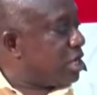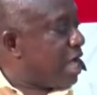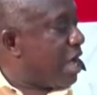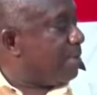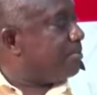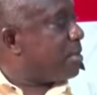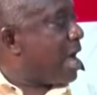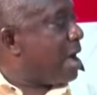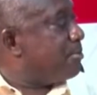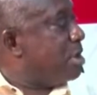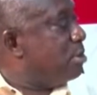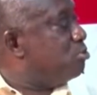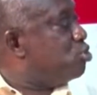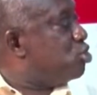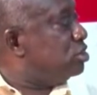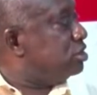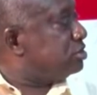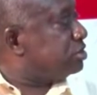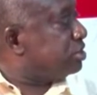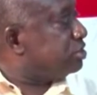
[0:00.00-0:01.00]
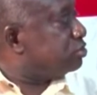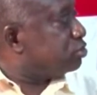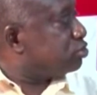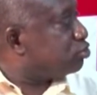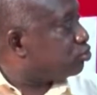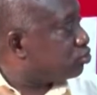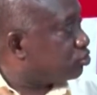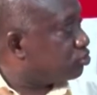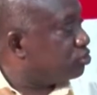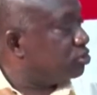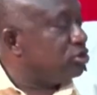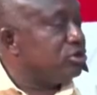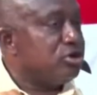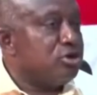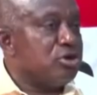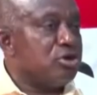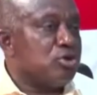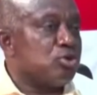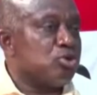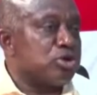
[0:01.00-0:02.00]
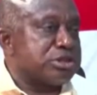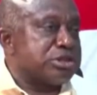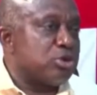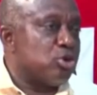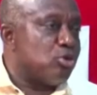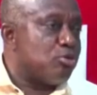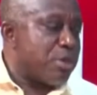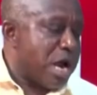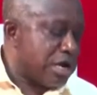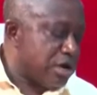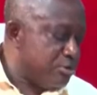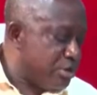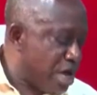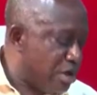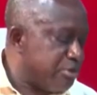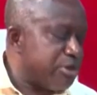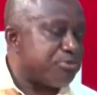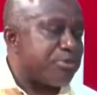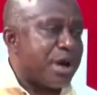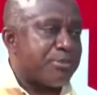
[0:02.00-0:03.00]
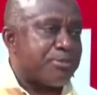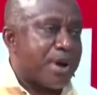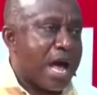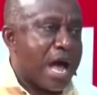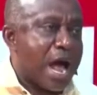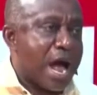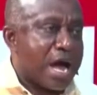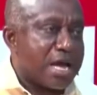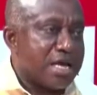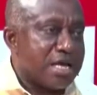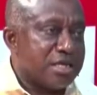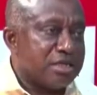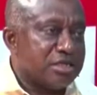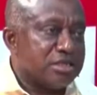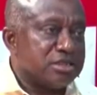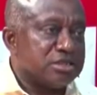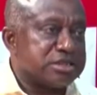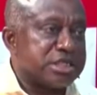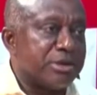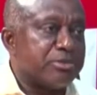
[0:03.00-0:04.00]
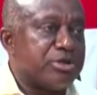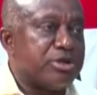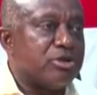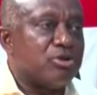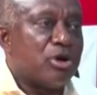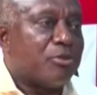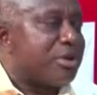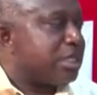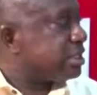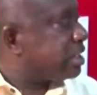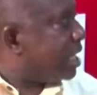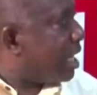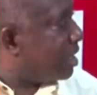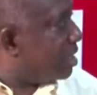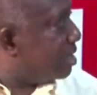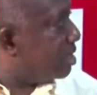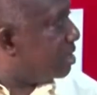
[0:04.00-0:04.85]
I'm a moon in sinus, no. What's the woman, baby, papa, Sabi, or better?